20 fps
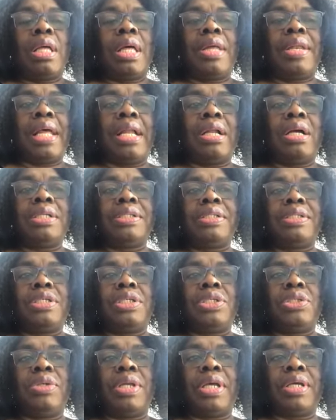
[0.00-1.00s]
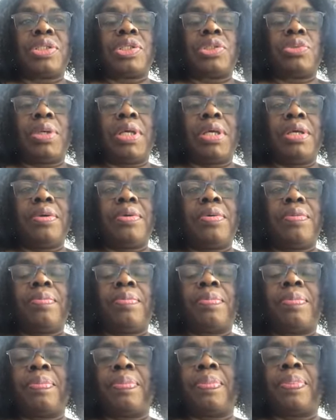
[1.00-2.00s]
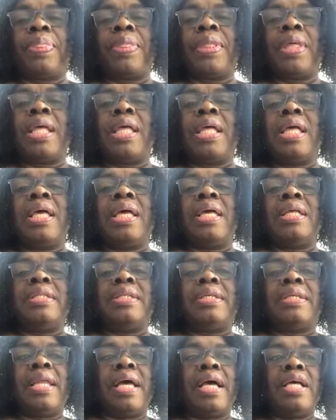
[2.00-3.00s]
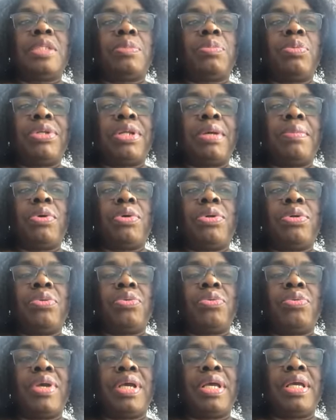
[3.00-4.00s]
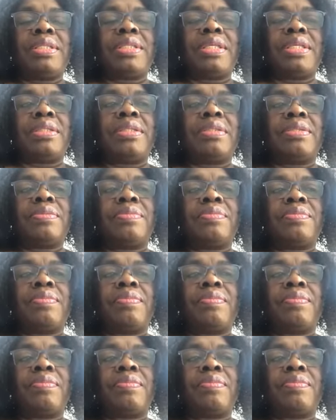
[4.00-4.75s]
and I'll continue next week. The last point I'm going to raise is